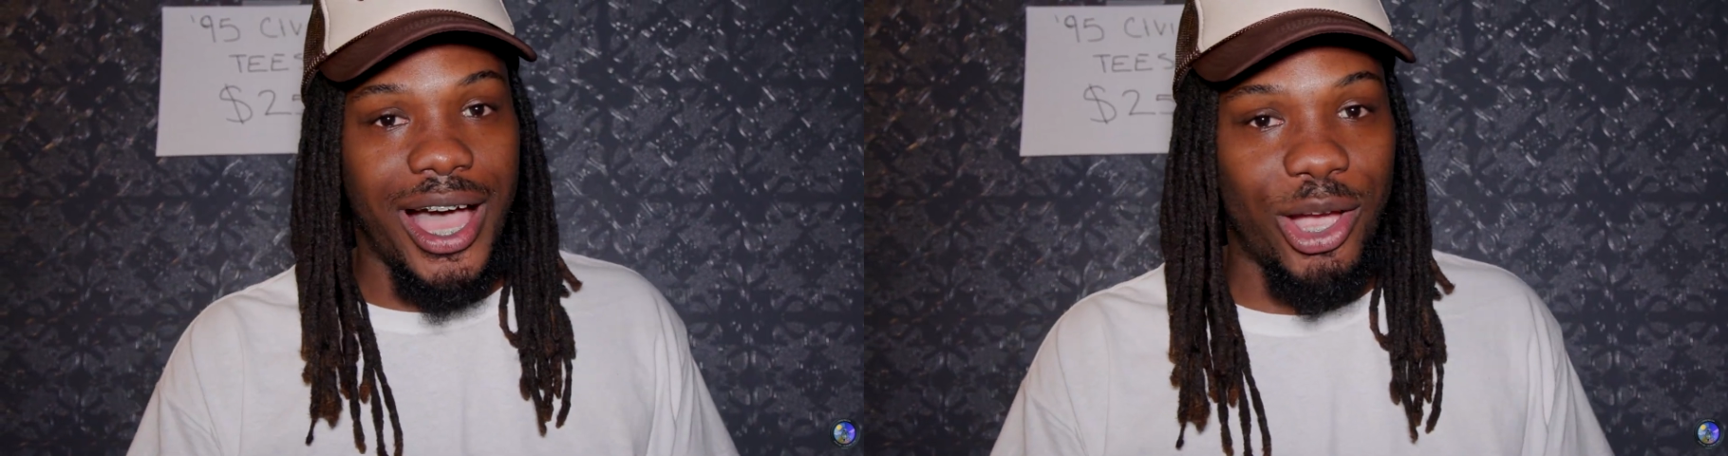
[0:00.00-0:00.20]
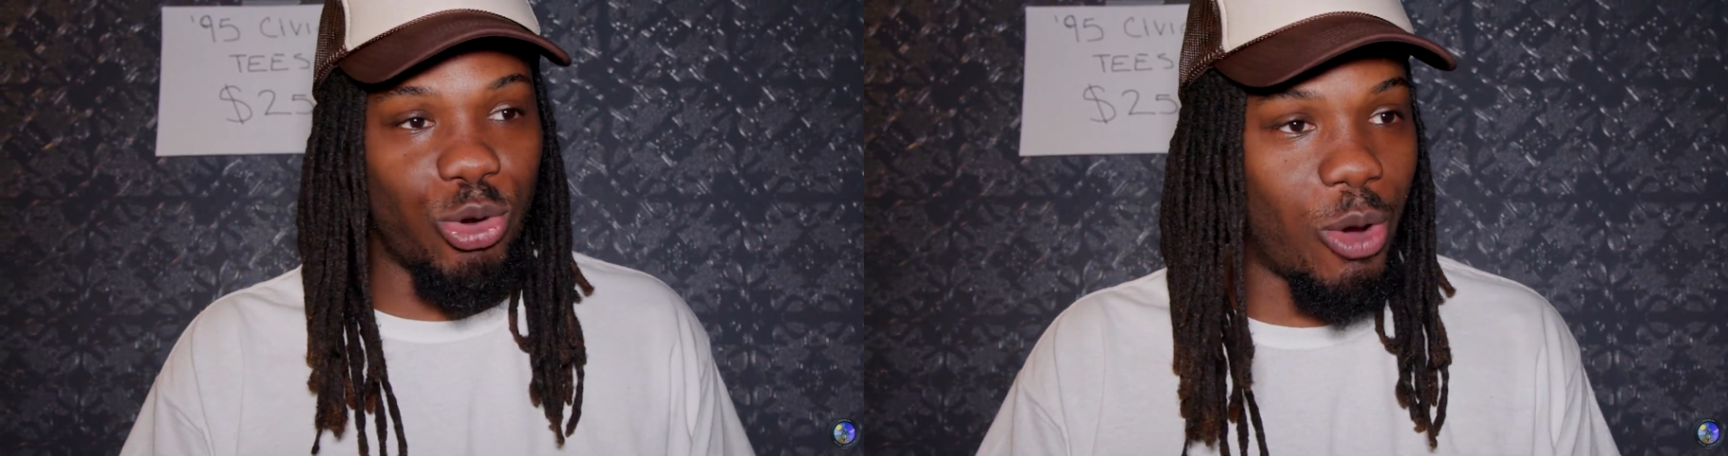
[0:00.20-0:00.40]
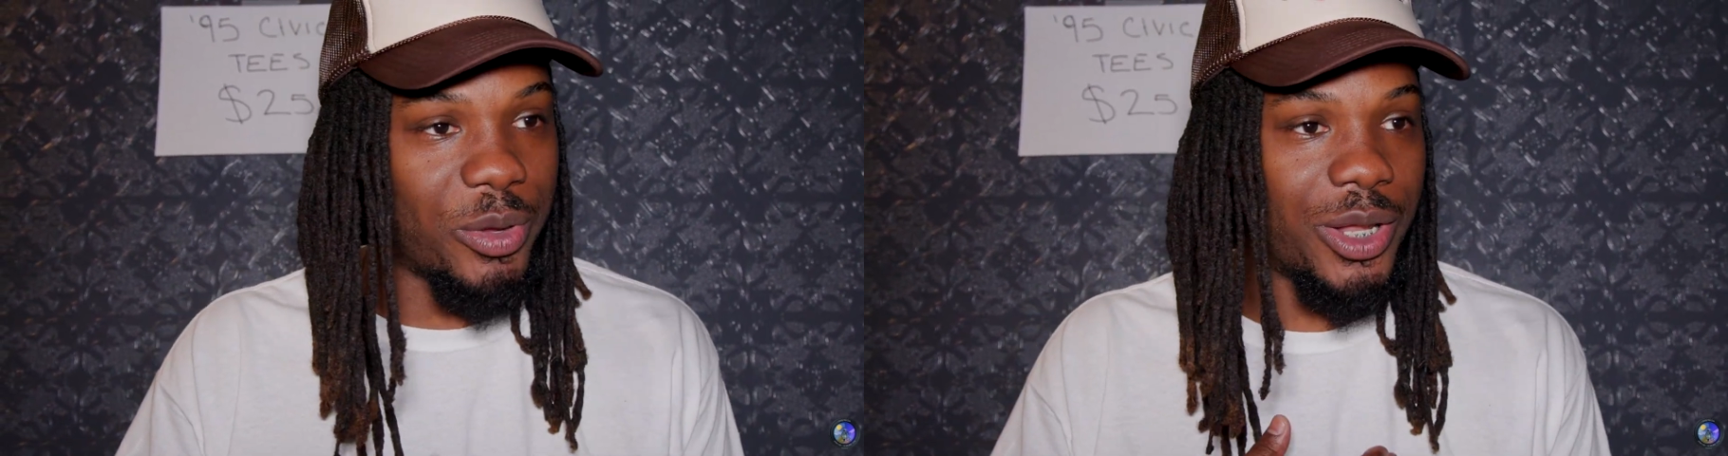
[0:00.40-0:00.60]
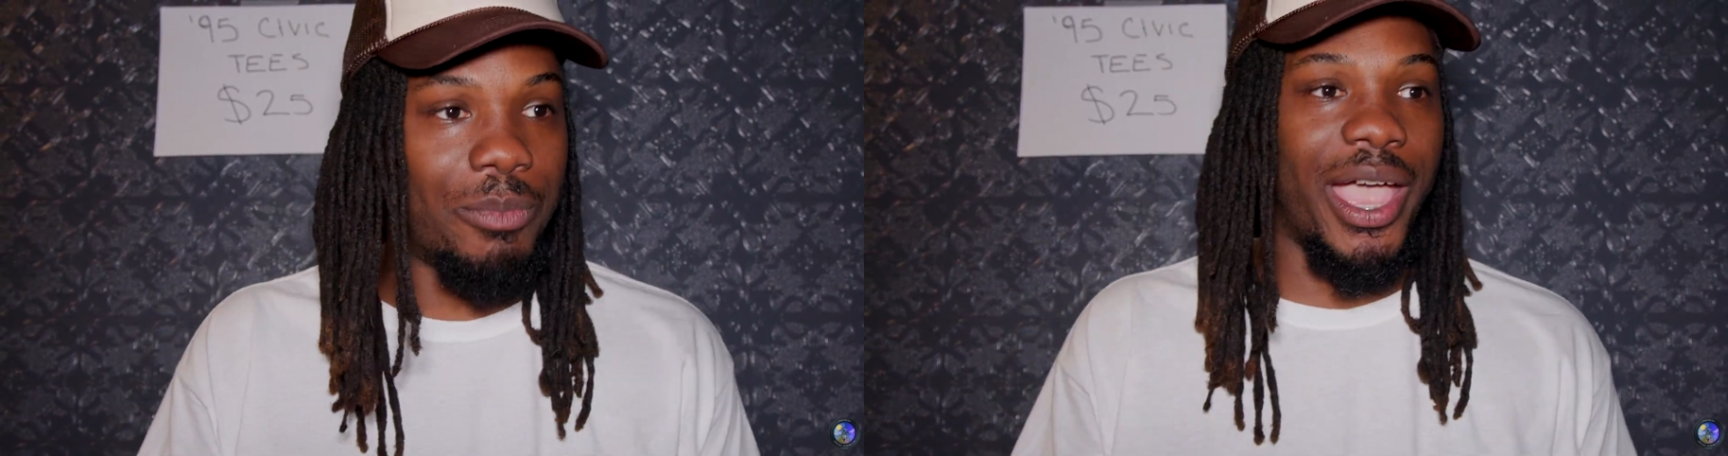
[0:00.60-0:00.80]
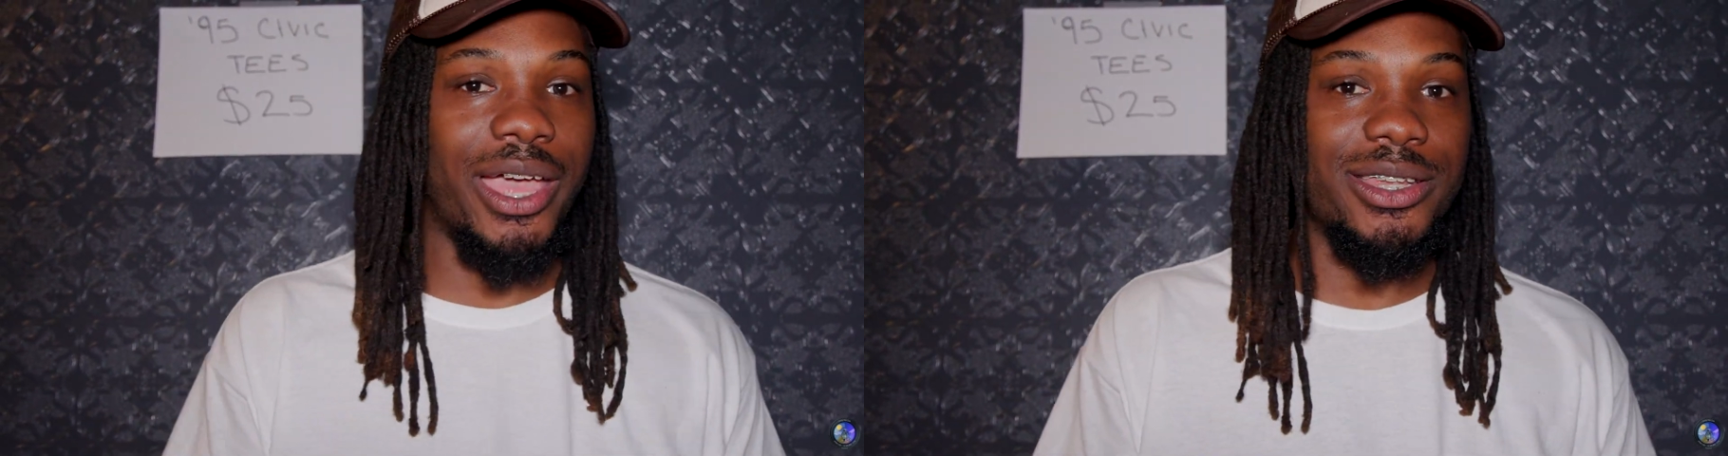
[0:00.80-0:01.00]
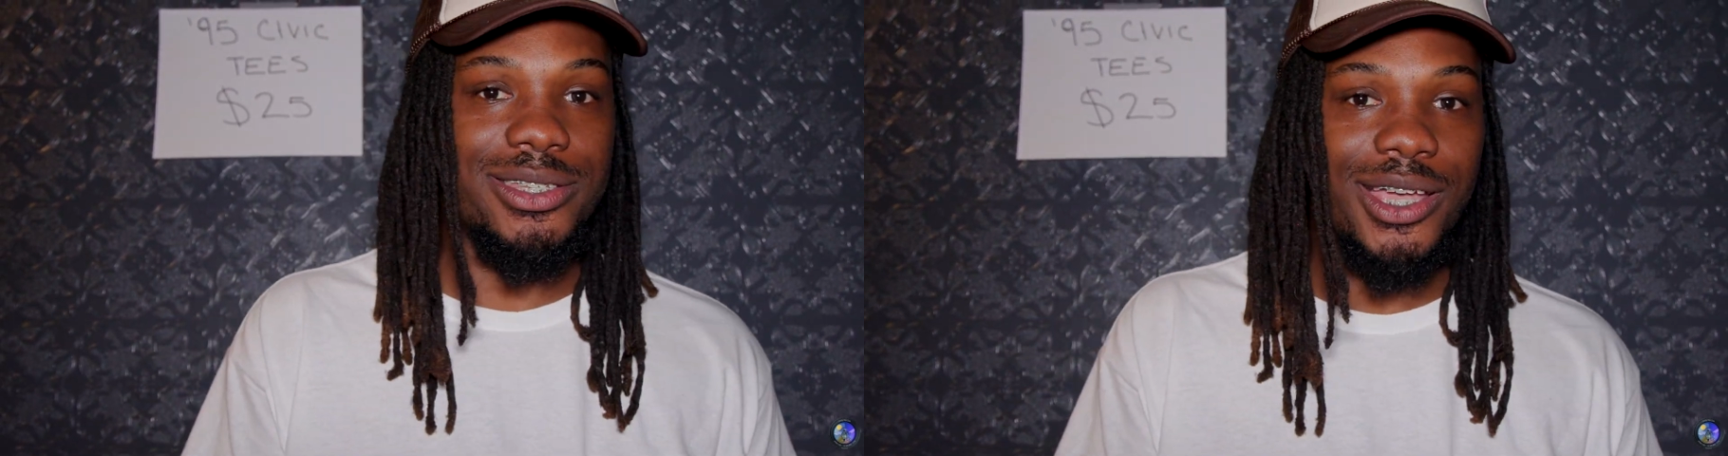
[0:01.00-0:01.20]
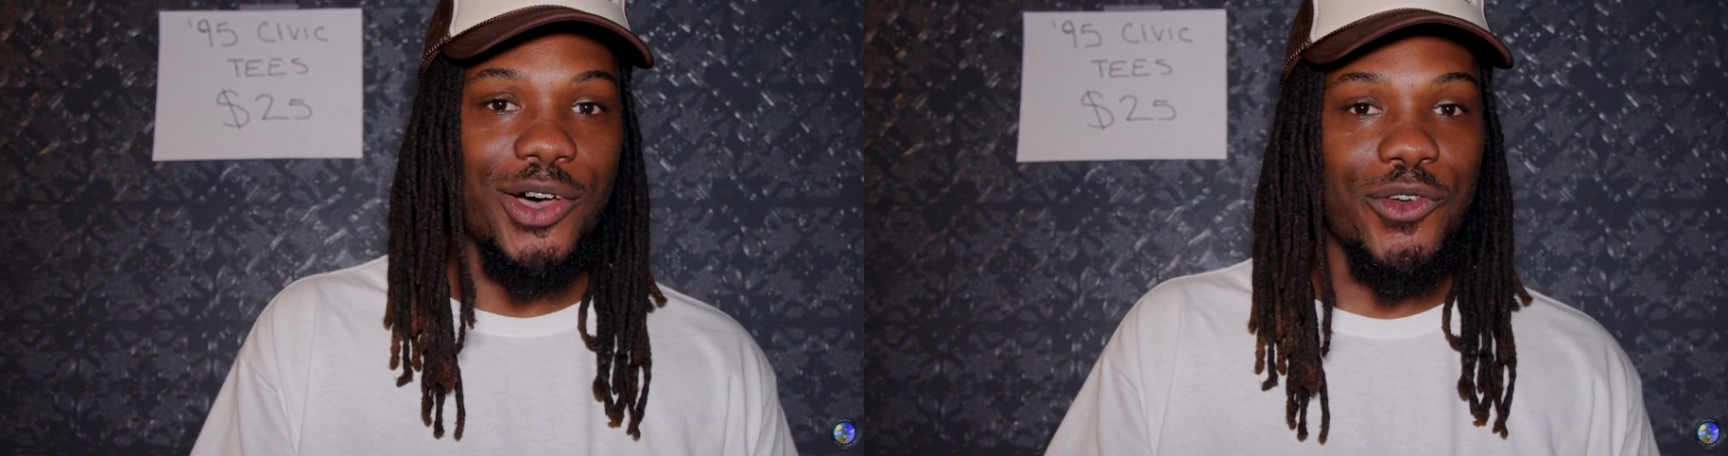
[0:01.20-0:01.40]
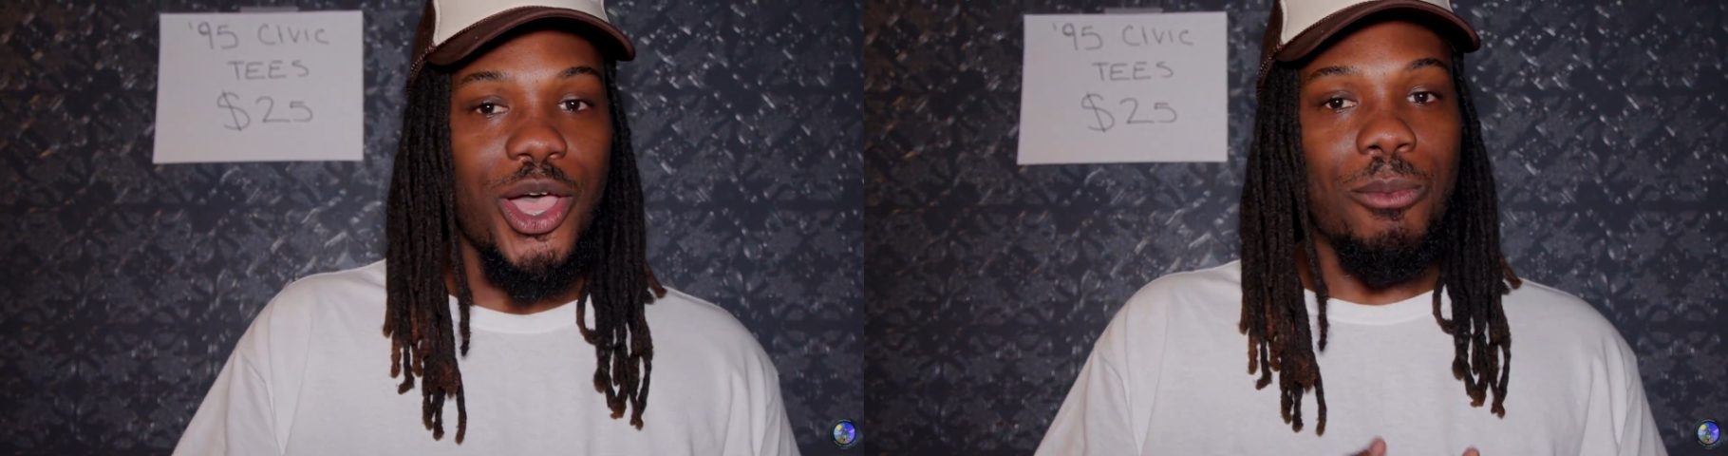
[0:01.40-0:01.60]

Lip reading: I grew up in the band and stuff.